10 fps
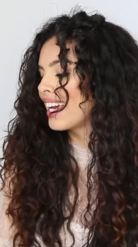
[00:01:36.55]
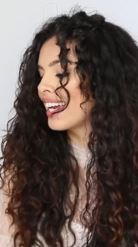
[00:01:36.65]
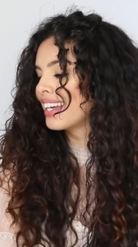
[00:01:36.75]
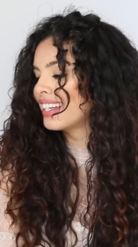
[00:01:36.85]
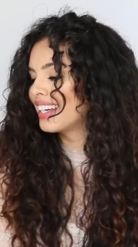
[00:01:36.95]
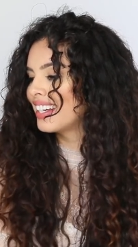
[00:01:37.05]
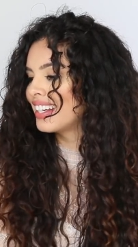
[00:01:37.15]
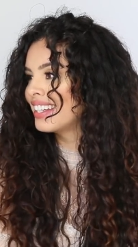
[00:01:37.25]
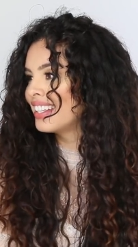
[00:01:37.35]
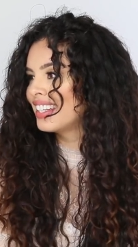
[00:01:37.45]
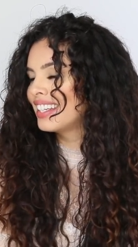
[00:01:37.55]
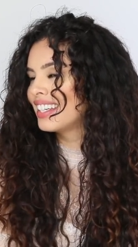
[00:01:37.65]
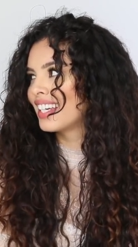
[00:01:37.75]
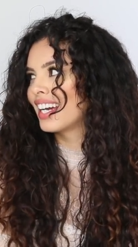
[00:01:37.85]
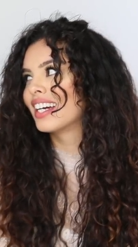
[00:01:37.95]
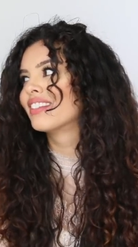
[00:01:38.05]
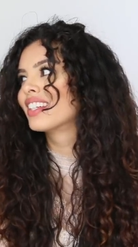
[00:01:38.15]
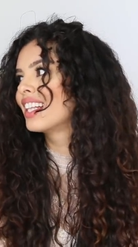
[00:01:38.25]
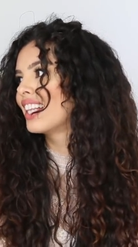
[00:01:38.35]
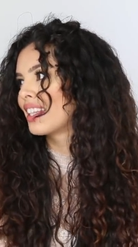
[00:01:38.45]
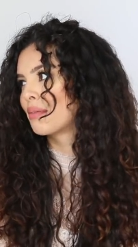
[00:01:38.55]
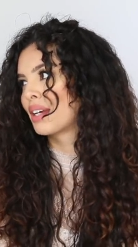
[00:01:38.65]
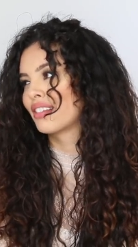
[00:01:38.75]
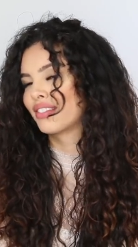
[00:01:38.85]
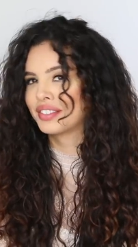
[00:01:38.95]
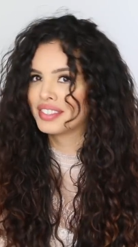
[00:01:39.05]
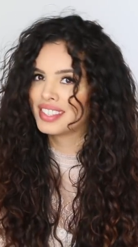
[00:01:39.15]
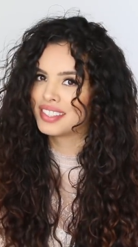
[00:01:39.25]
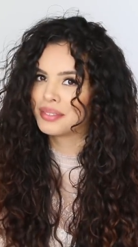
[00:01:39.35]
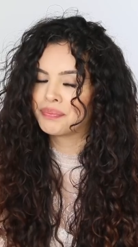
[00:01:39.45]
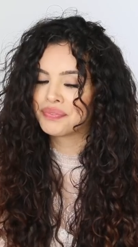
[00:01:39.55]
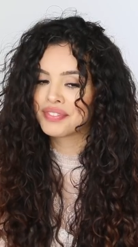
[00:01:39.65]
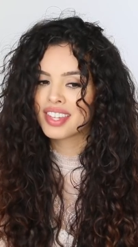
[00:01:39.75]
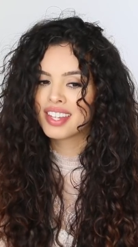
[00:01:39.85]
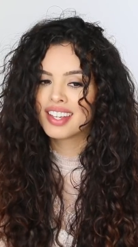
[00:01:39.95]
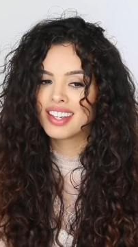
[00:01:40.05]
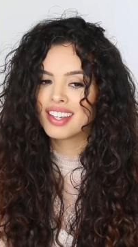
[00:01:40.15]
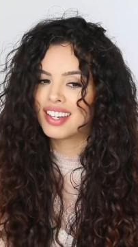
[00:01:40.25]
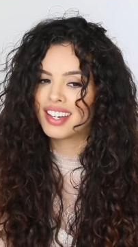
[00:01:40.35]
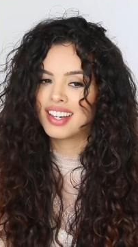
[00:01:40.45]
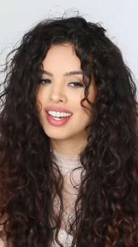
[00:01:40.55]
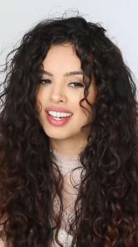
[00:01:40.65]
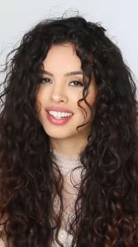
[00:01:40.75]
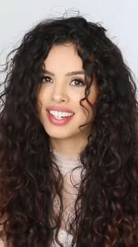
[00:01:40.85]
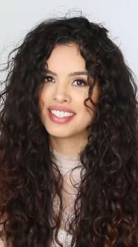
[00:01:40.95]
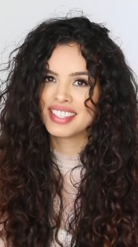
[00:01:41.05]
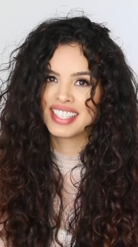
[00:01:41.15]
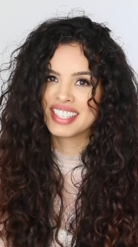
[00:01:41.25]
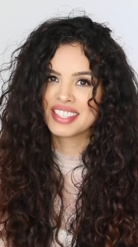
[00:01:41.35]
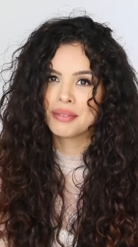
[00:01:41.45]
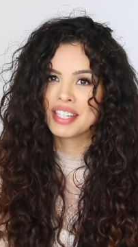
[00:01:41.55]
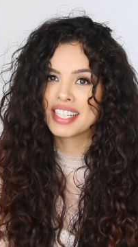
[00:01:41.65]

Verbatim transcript: And uh, yeah, I really like the microphone, so I, I, just think this is gonna